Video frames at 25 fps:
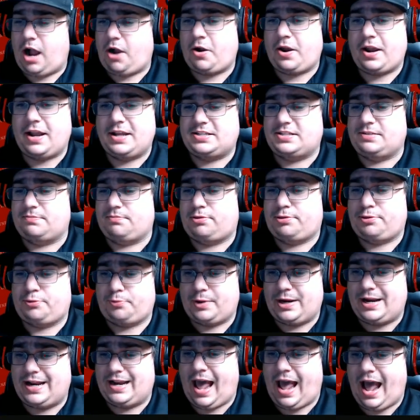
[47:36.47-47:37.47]
can get some
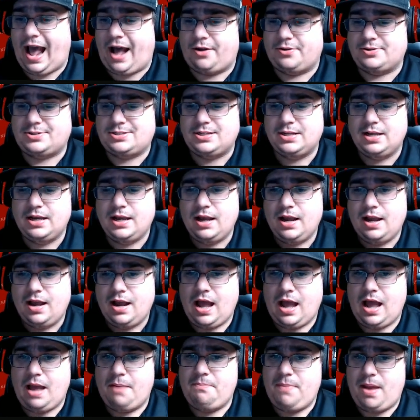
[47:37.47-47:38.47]
3 and outs
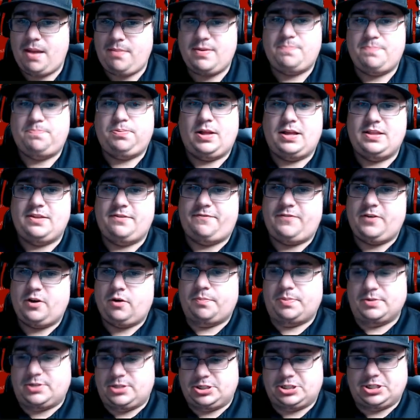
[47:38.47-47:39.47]
and maybe play the
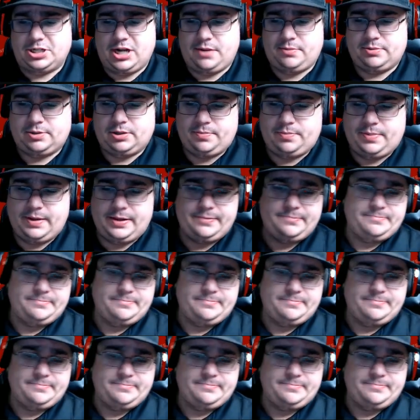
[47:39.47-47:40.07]
field position game a little bit.